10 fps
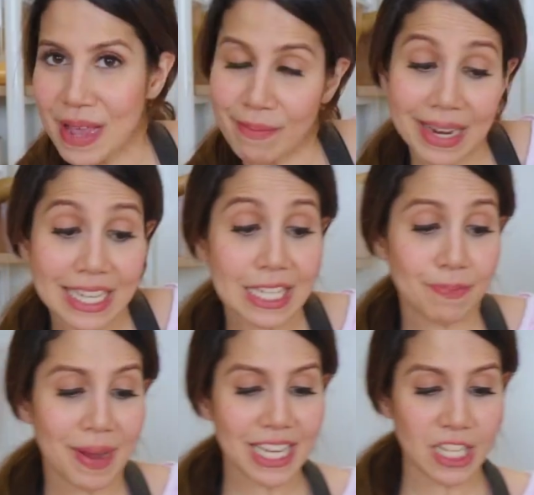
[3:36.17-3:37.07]
to make my
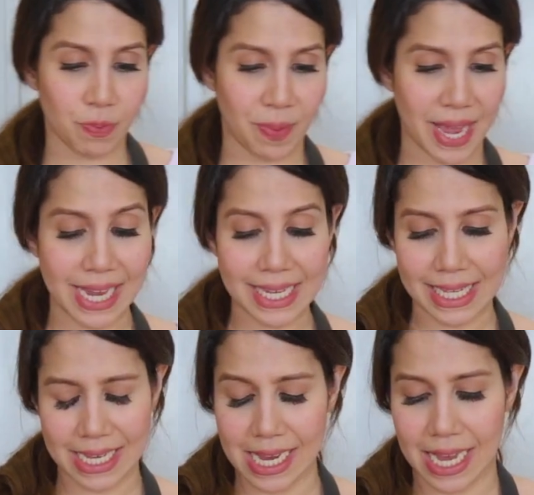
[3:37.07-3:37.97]
spice
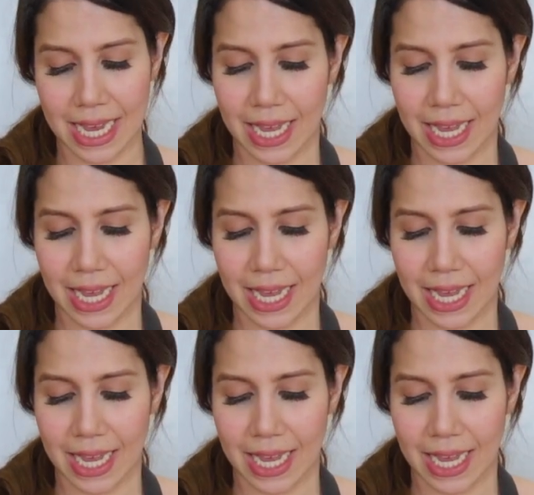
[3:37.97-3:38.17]
paste,